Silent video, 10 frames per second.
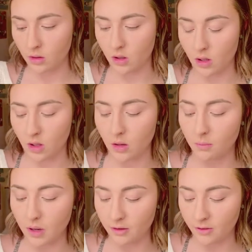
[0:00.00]
the
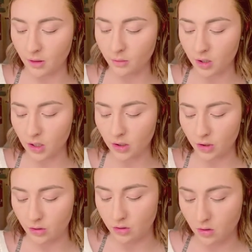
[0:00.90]
buffing
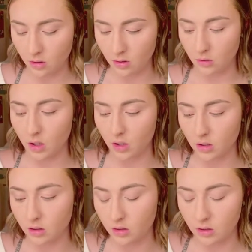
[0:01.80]
brush. Oh gosh.